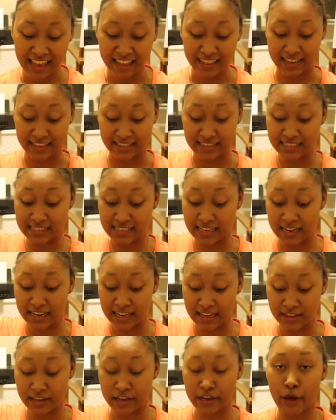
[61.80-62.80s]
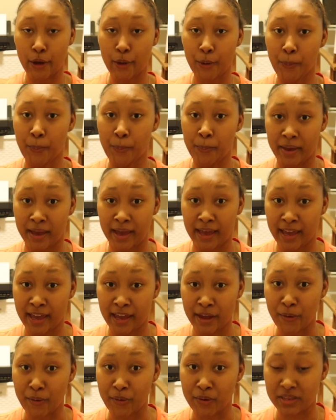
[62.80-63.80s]
Like, this can either go
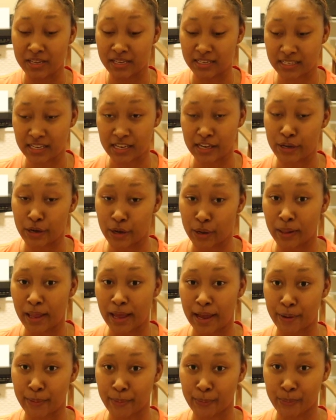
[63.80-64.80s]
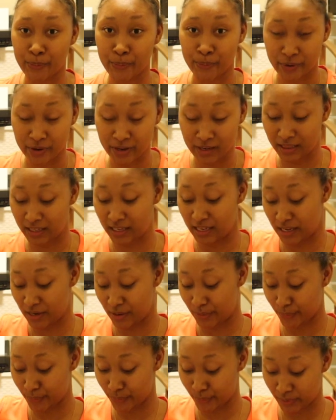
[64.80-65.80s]
bad or this can go like really,
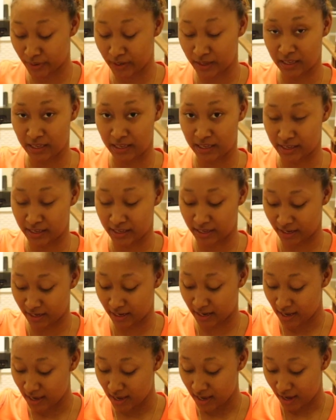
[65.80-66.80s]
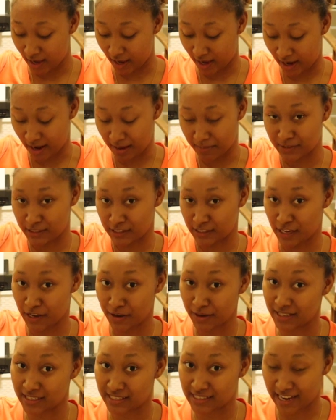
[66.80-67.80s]
really good. And I'm so
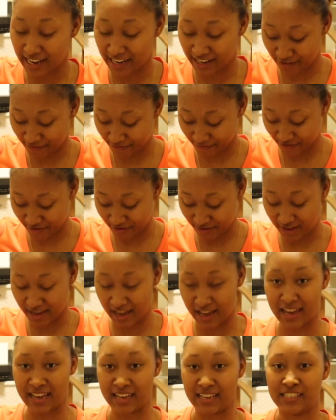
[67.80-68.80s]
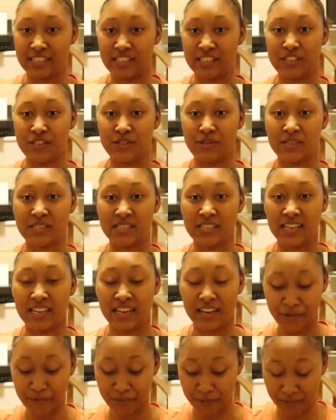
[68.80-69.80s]
excited for you guys to see
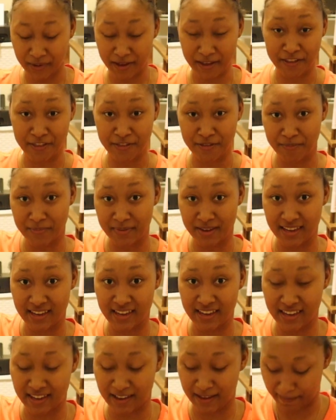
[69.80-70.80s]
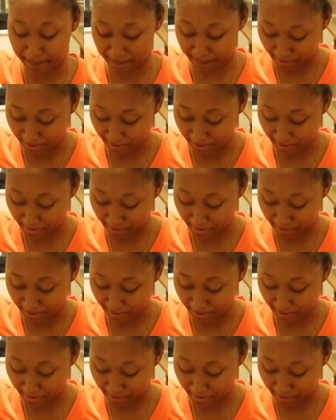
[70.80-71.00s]
it with me.